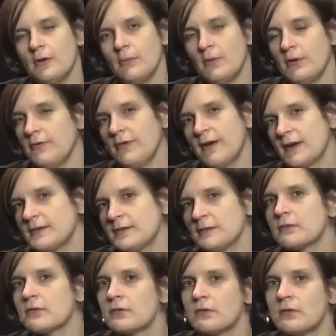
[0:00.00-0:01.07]
more effective.
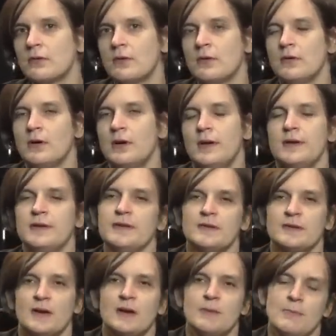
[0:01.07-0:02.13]
And it
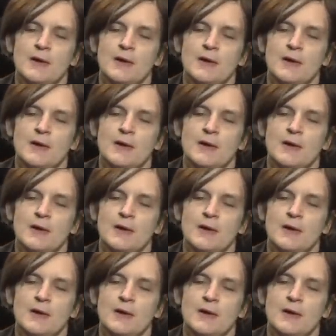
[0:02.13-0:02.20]
doesn't really